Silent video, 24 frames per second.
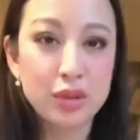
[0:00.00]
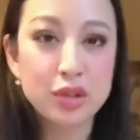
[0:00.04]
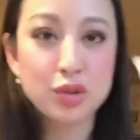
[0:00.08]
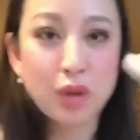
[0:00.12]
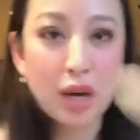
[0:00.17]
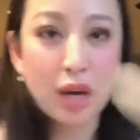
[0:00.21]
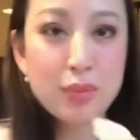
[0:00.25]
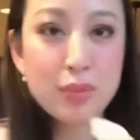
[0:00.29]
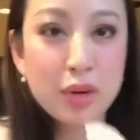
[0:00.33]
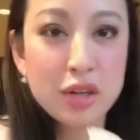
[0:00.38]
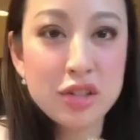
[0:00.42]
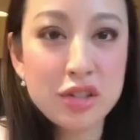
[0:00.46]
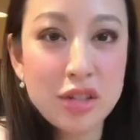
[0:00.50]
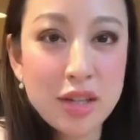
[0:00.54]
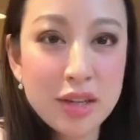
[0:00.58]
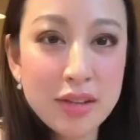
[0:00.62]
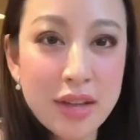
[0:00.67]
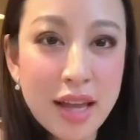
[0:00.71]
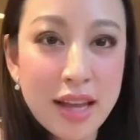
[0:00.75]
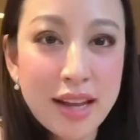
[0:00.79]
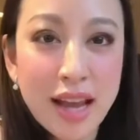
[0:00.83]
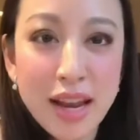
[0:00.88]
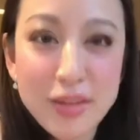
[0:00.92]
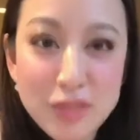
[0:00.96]
dry brushing,
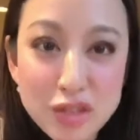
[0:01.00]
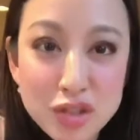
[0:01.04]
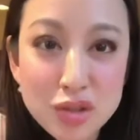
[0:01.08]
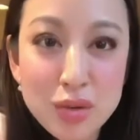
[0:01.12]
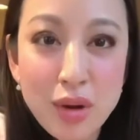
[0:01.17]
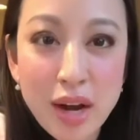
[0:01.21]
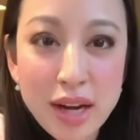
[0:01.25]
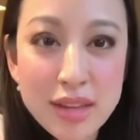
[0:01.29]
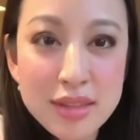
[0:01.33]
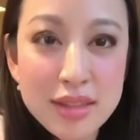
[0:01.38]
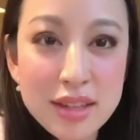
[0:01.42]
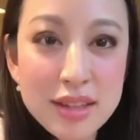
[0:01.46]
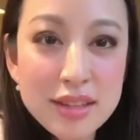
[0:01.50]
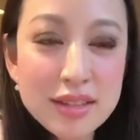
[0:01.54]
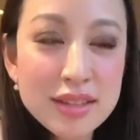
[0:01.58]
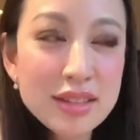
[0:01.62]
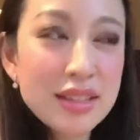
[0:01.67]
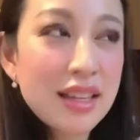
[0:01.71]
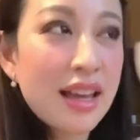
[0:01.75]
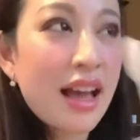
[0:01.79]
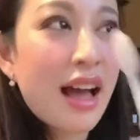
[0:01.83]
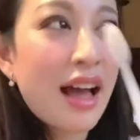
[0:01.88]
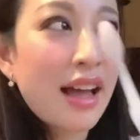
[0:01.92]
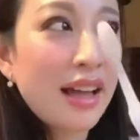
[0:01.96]
and I've tried this,
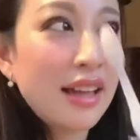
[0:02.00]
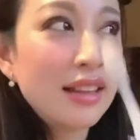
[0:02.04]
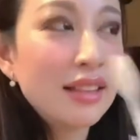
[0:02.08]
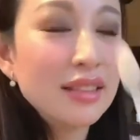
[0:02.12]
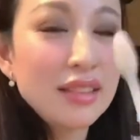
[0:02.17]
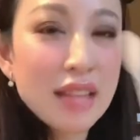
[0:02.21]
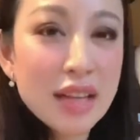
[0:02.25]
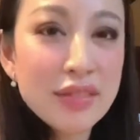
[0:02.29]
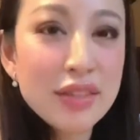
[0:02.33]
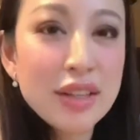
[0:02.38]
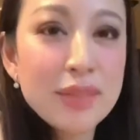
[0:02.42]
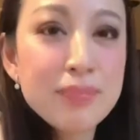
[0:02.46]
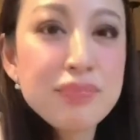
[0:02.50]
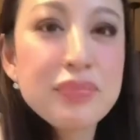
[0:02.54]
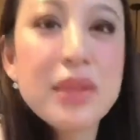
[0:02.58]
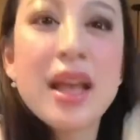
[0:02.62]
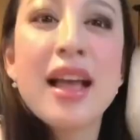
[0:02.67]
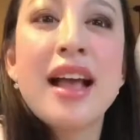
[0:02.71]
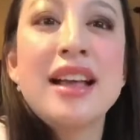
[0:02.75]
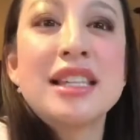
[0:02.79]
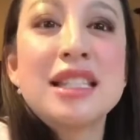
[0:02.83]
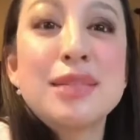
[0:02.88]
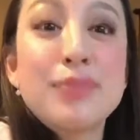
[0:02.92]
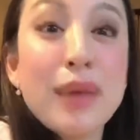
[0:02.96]
I love it,
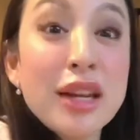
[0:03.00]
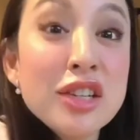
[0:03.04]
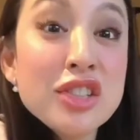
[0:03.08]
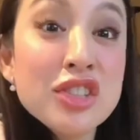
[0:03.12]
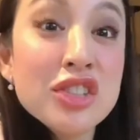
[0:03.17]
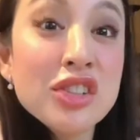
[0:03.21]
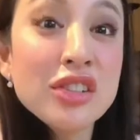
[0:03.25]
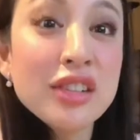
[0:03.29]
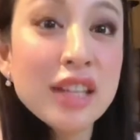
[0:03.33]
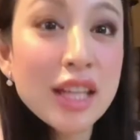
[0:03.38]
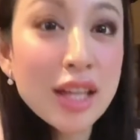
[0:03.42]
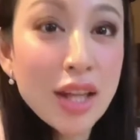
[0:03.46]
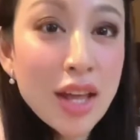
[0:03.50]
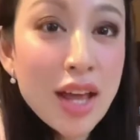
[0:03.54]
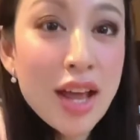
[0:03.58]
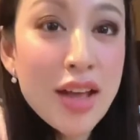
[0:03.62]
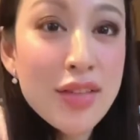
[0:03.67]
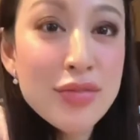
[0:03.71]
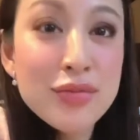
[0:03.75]
especially,